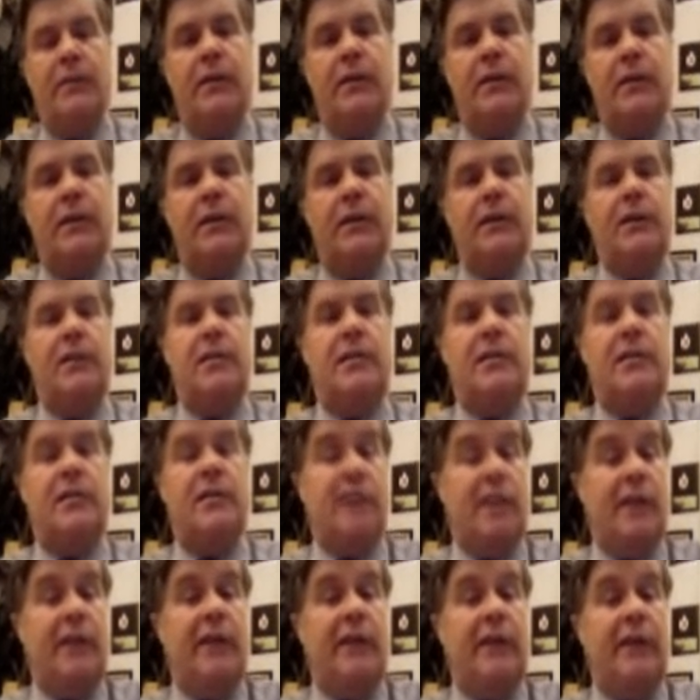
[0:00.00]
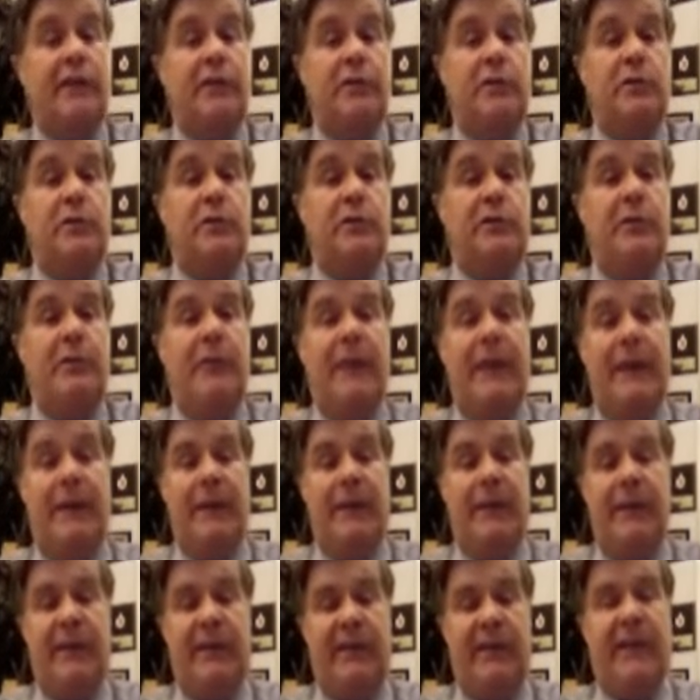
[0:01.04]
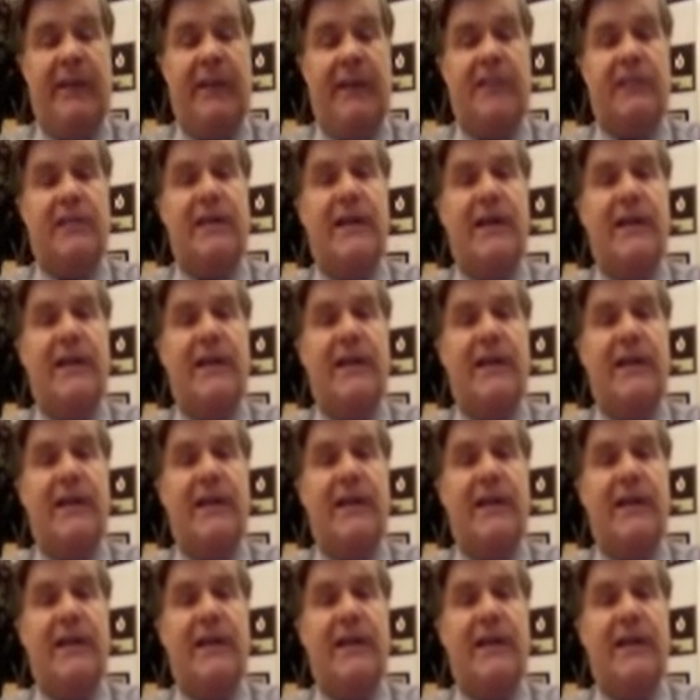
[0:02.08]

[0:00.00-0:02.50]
and it's kind of used for many, many things.